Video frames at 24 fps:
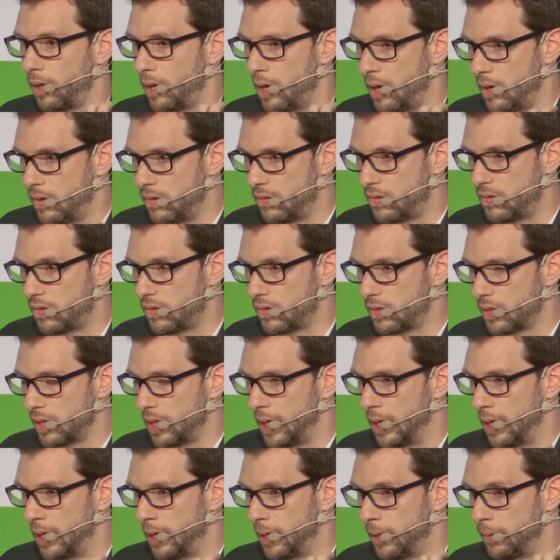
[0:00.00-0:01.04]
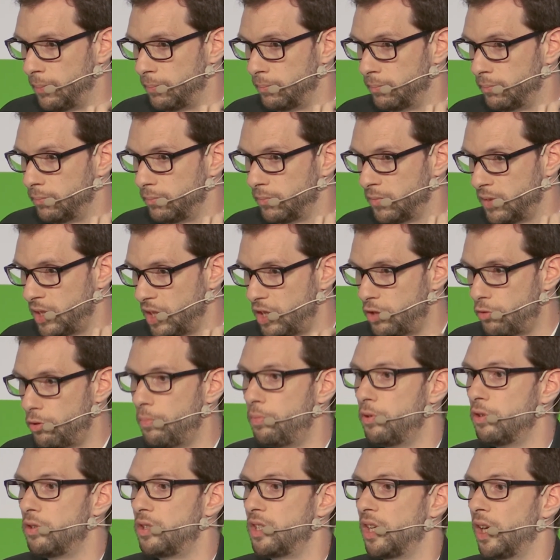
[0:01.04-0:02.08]
is
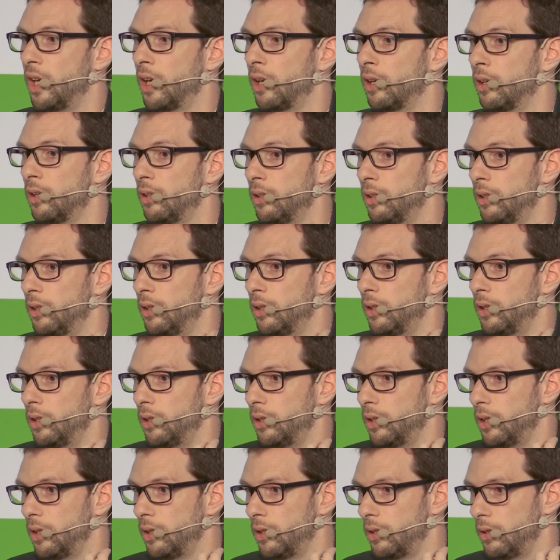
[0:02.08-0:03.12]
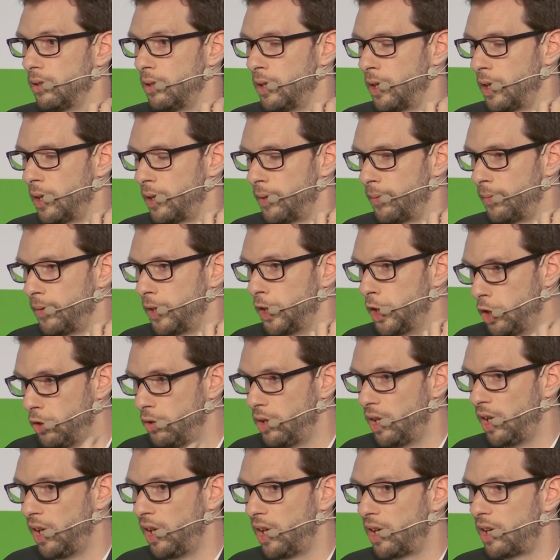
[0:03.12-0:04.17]
distributing
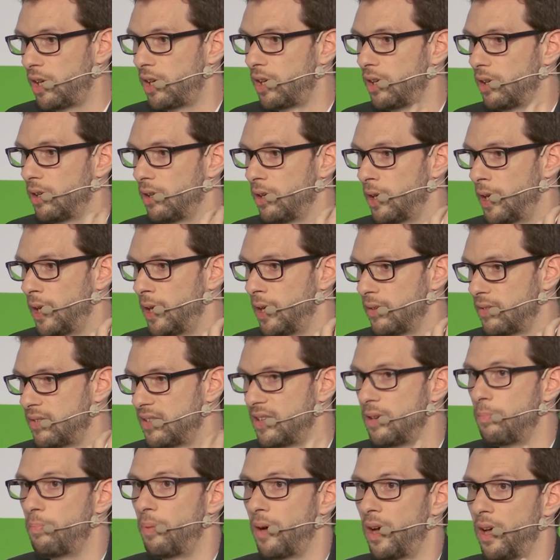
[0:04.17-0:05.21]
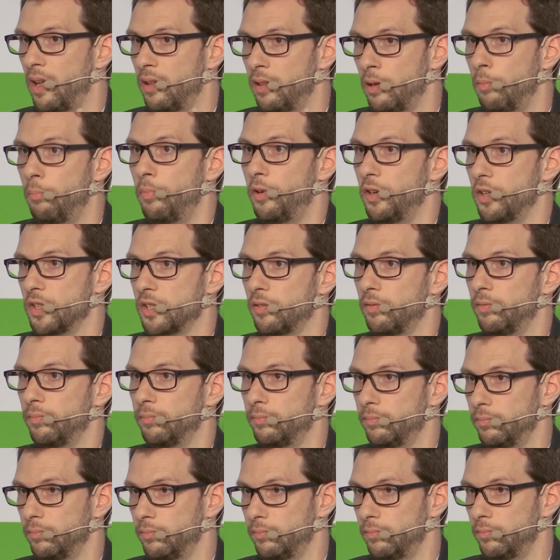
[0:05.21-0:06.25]
unique SEPA numbers
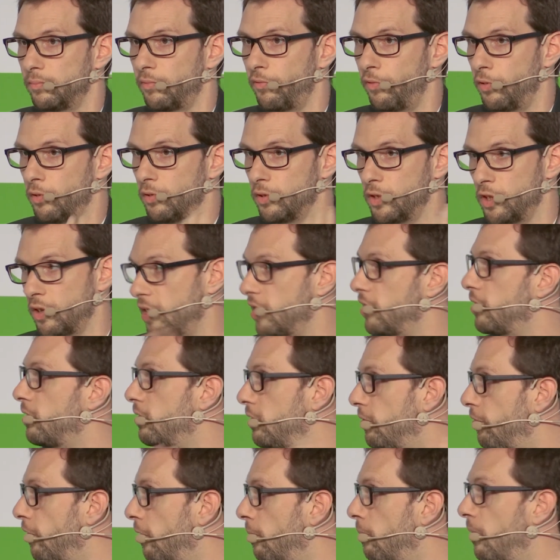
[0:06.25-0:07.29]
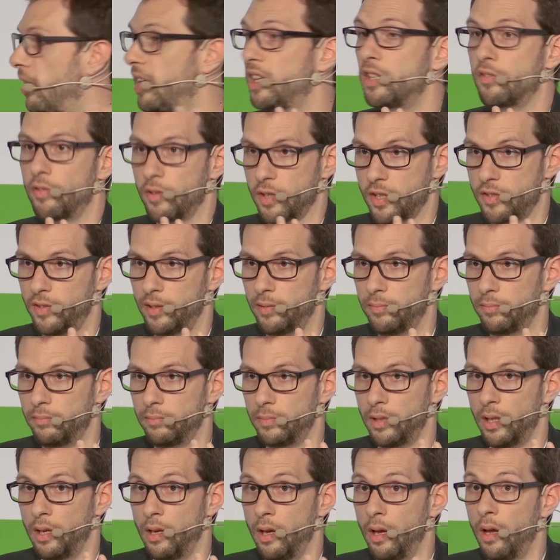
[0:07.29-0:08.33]
for money transfer.
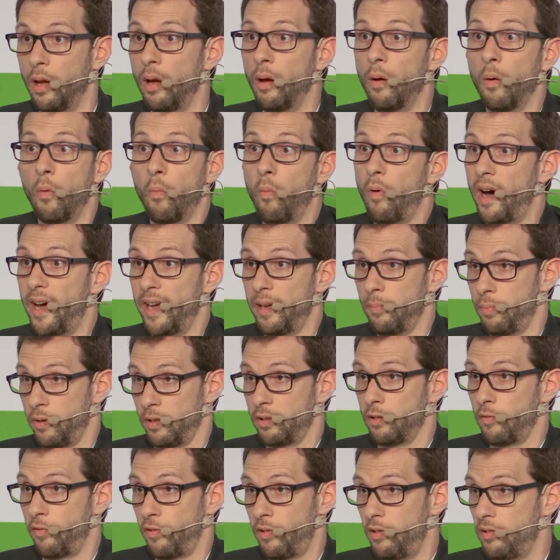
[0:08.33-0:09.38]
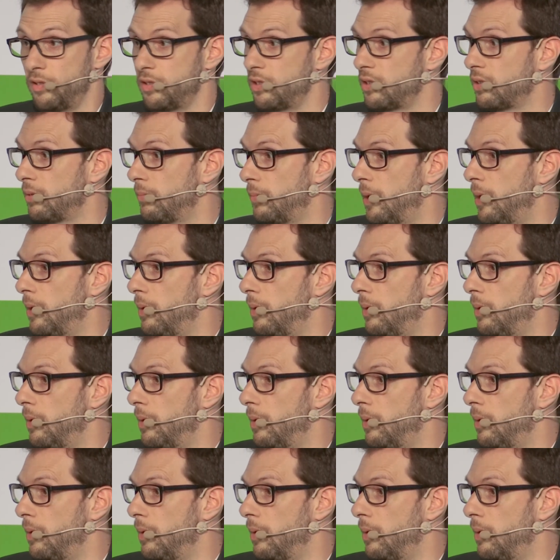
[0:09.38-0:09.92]
Why Banque de France?